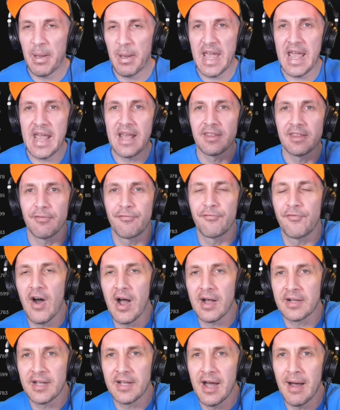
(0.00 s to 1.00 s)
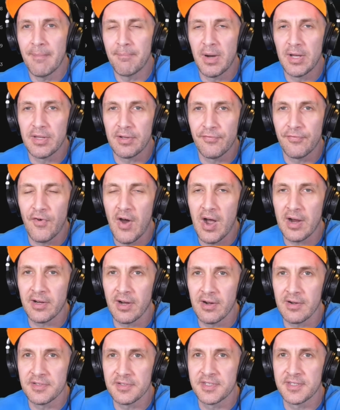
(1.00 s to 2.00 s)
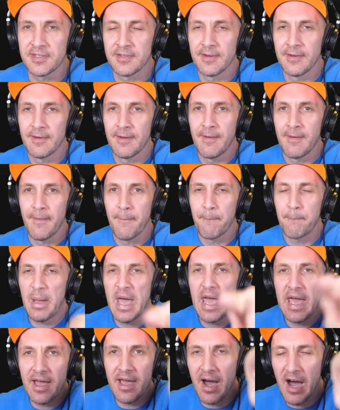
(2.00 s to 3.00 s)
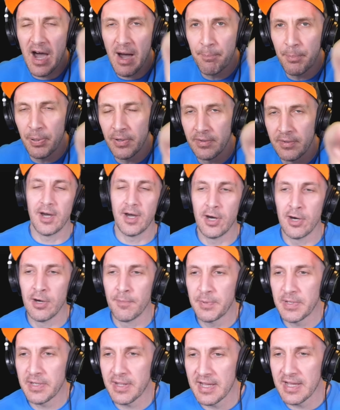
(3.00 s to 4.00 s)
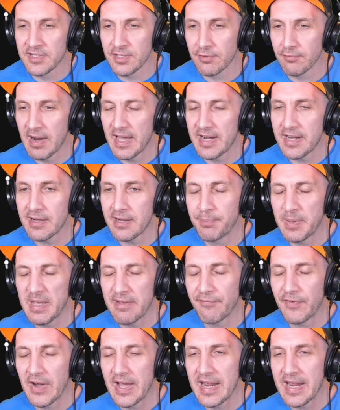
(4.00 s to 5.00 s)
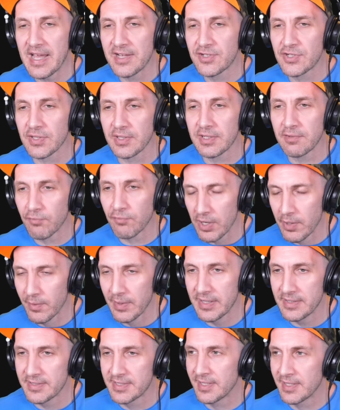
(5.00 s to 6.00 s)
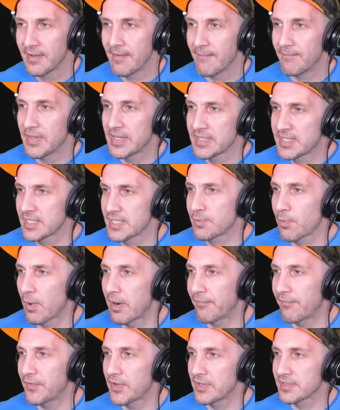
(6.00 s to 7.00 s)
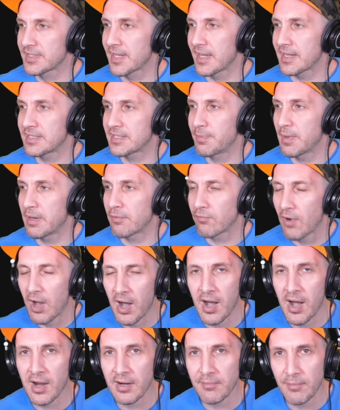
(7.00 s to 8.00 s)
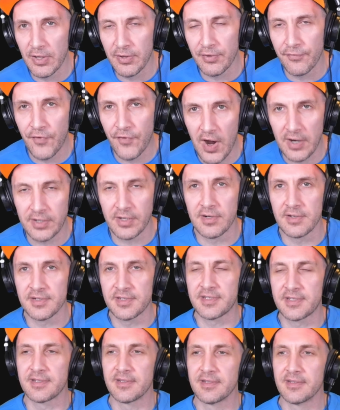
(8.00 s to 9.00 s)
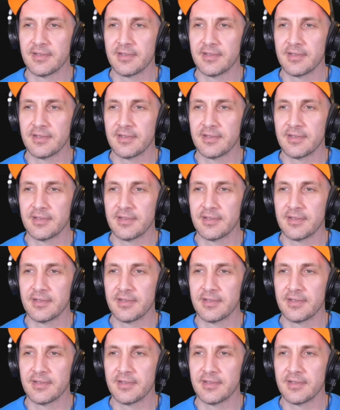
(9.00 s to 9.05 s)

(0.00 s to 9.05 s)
pay the fuck up, motherfuckers. Pay up. I hope you guys are ready to be financially ruined. This is what it feels like to be wrong, motherfuckers.